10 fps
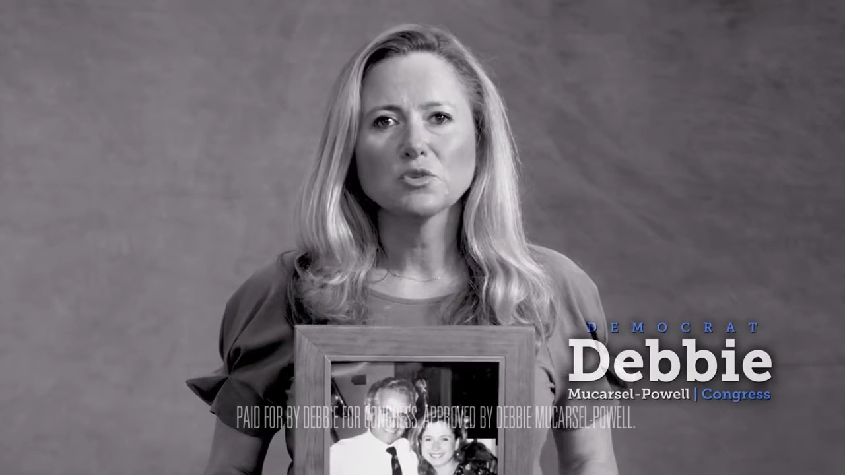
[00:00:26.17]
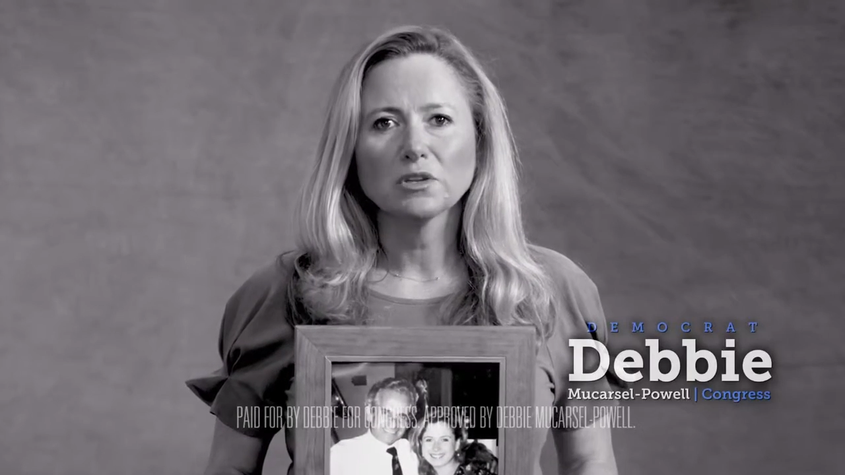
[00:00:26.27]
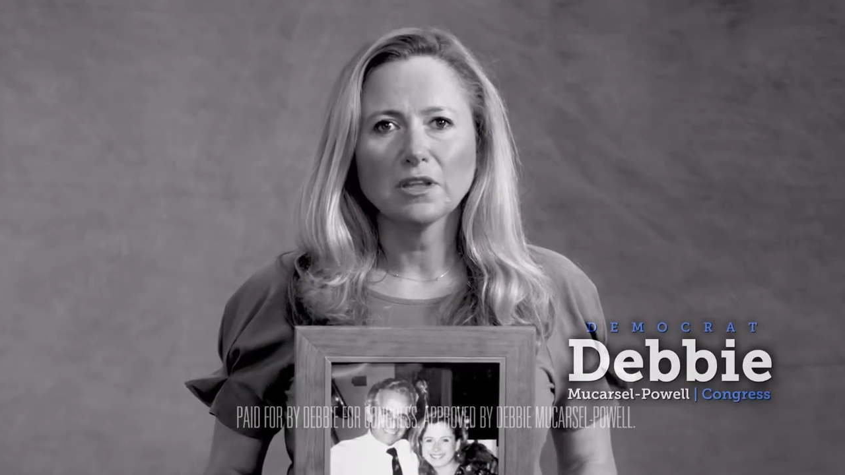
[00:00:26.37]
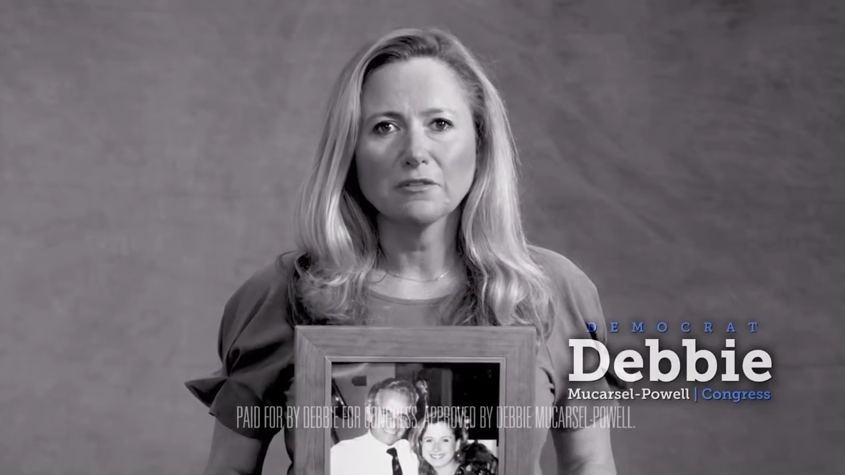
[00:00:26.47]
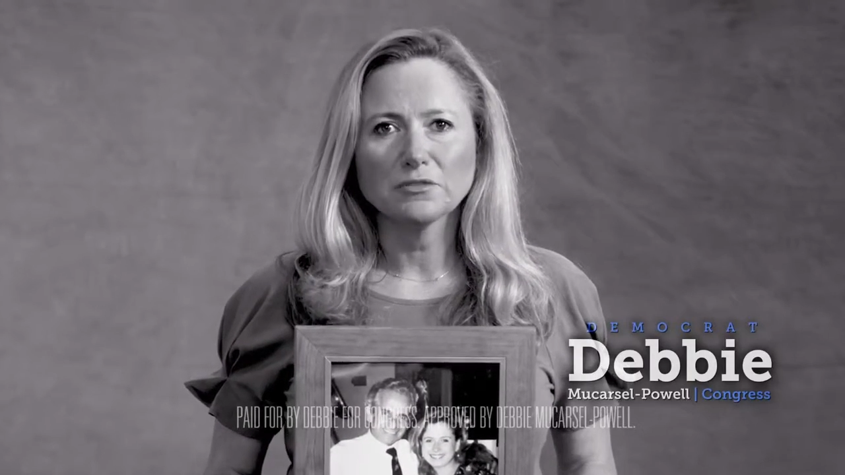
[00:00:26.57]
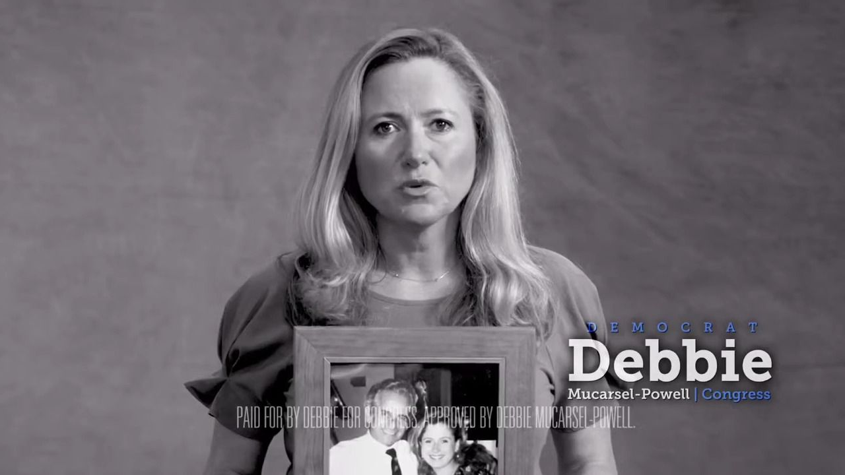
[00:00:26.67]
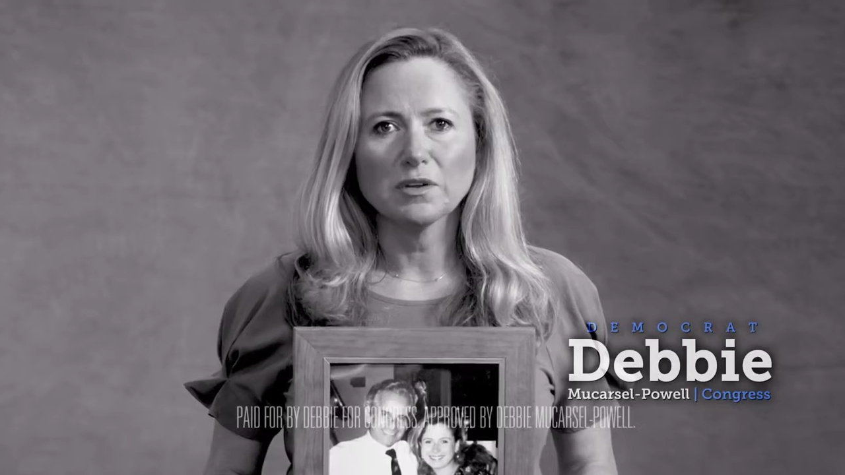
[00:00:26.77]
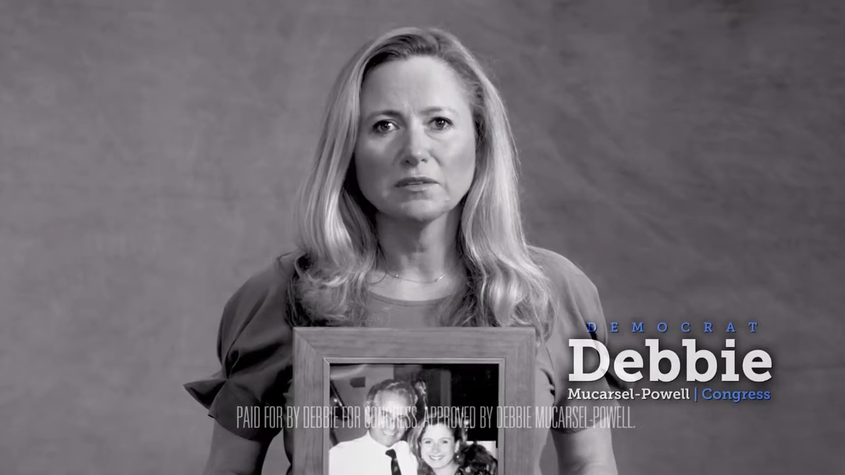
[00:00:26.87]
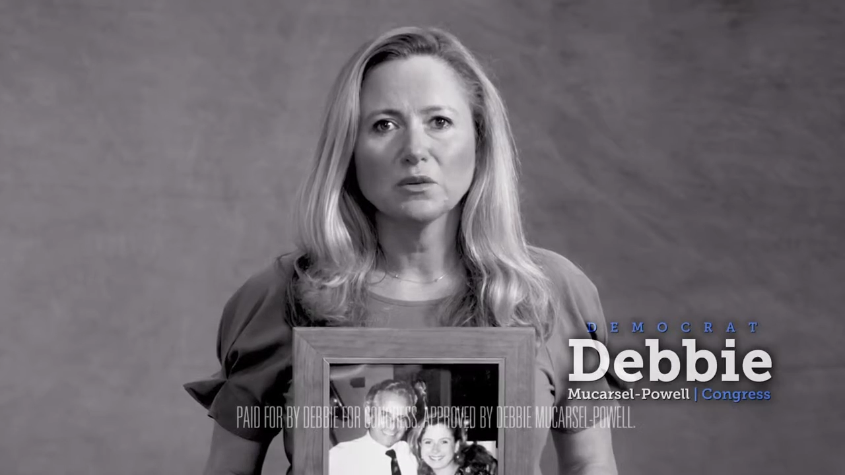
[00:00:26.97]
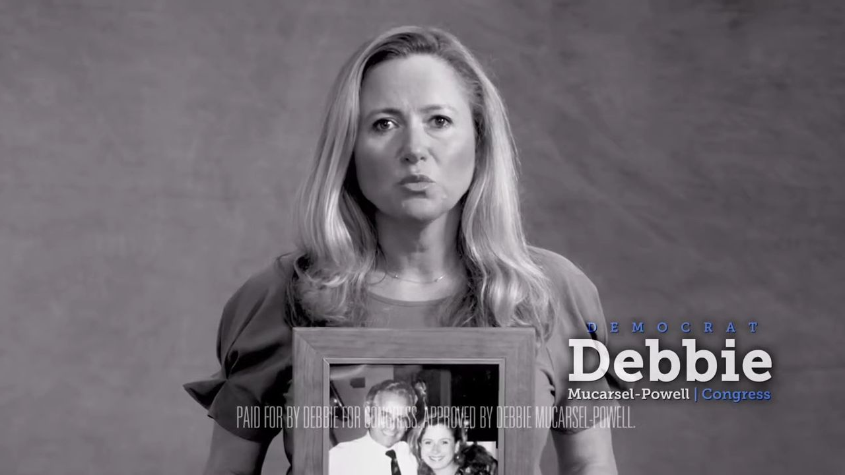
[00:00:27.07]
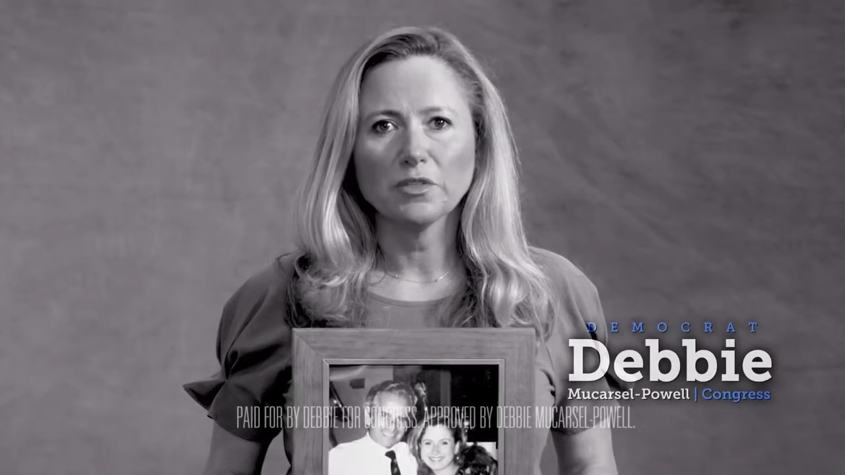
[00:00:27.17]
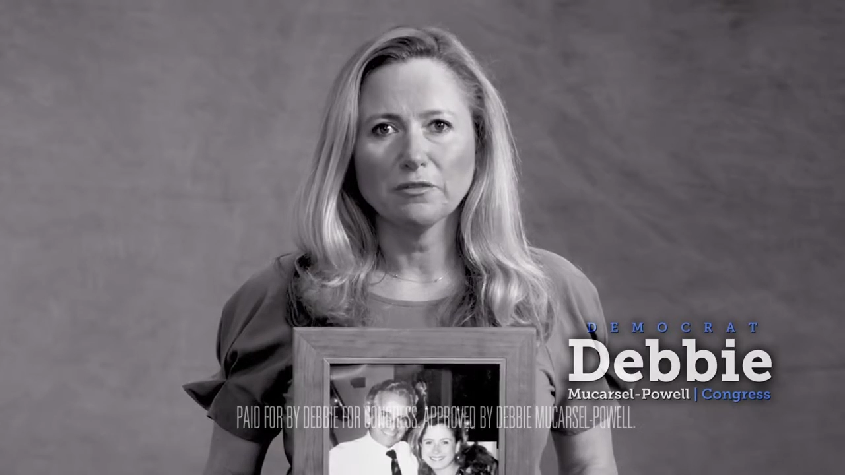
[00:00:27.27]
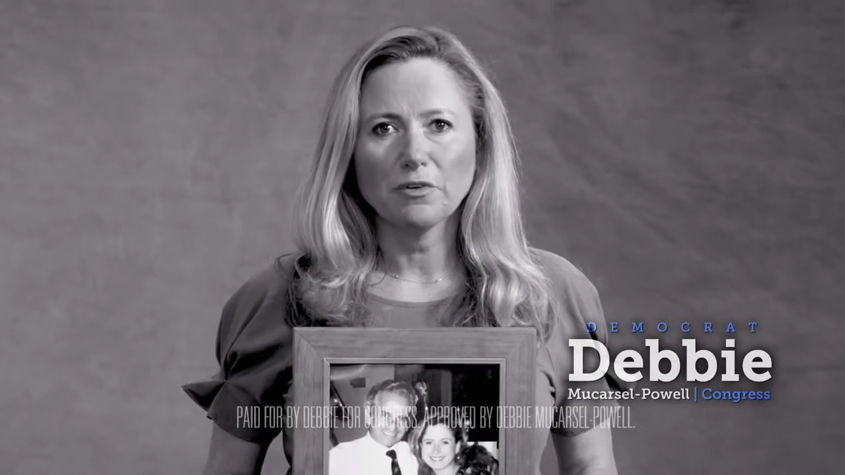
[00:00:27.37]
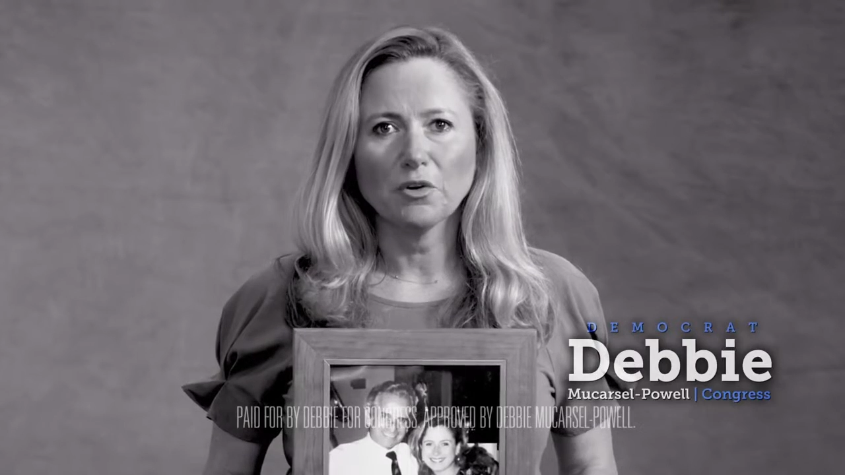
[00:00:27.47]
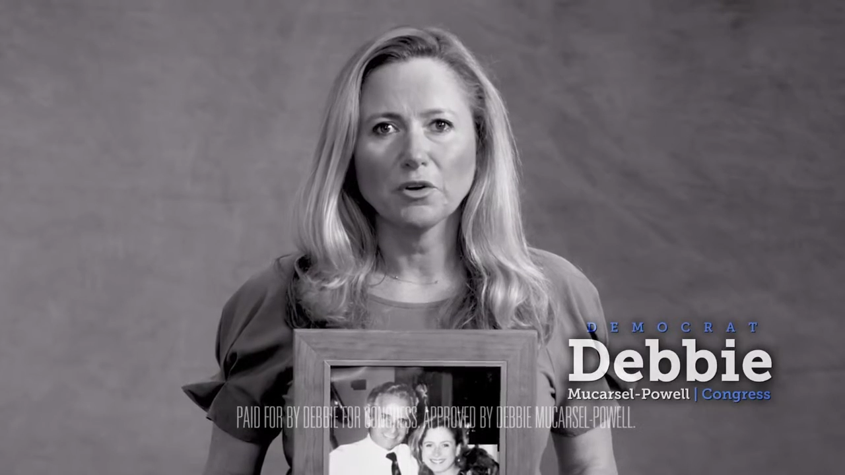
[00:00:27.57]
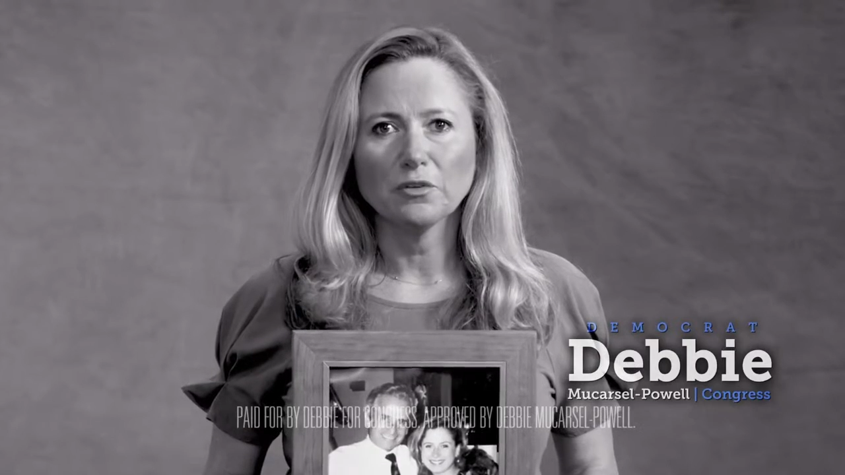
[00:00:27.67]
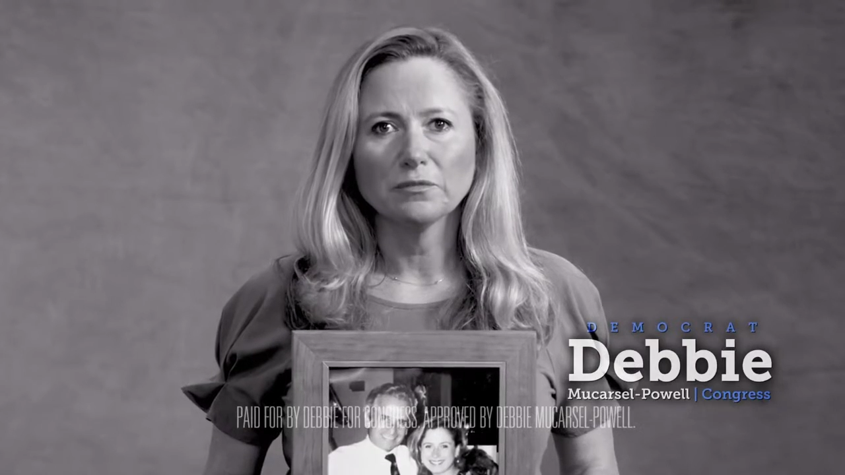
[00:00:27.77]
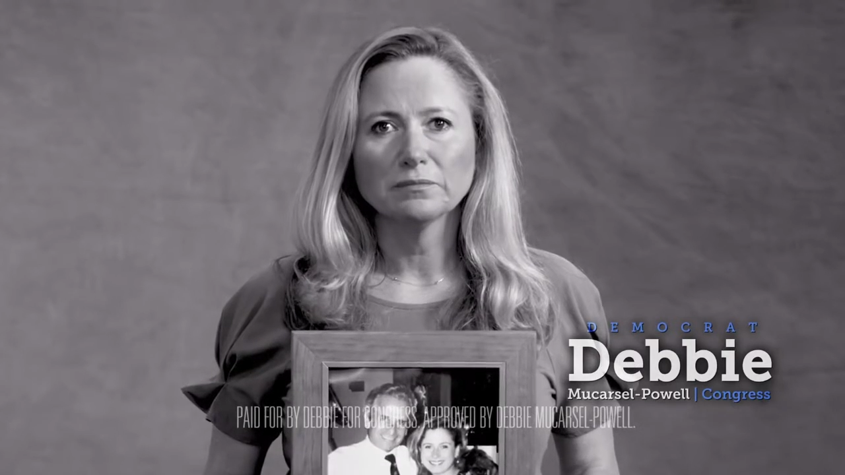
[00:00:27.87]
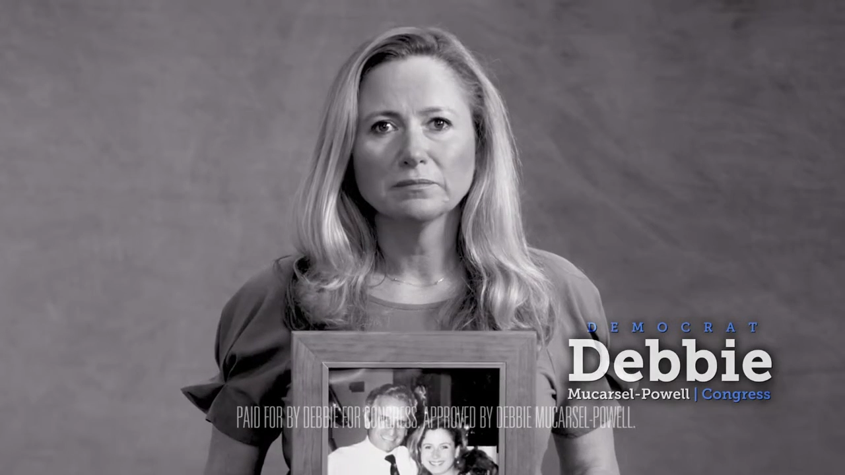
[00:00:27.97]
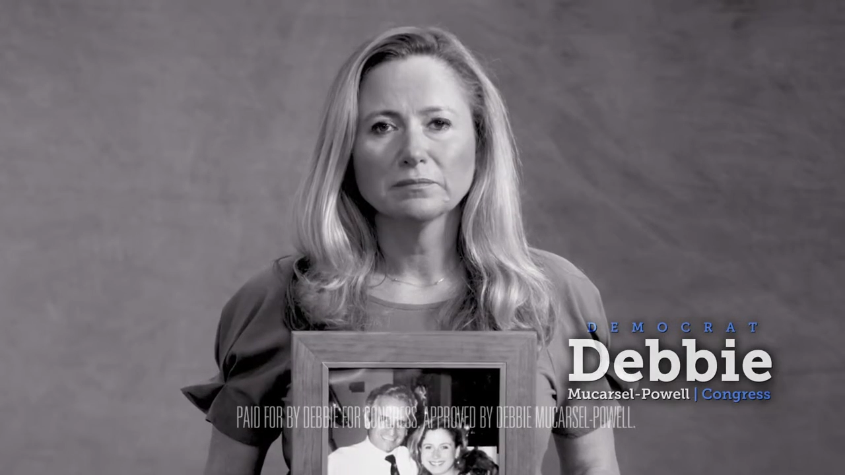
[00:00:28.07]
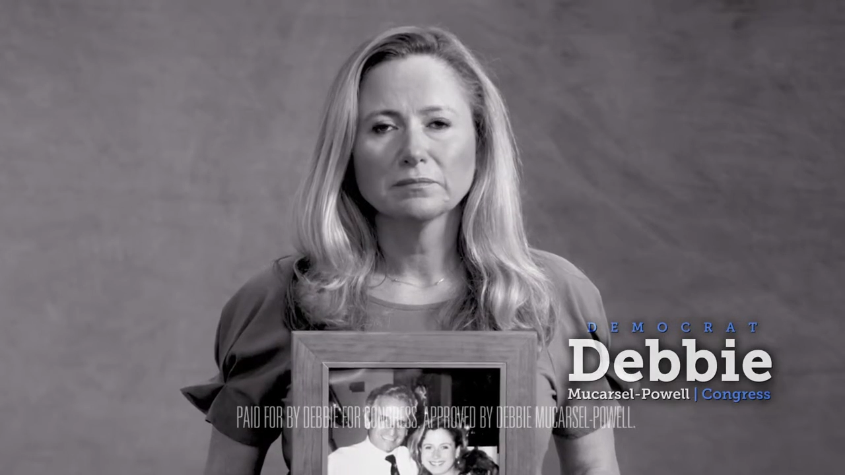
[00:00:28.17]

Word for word: to a loved one with a photo.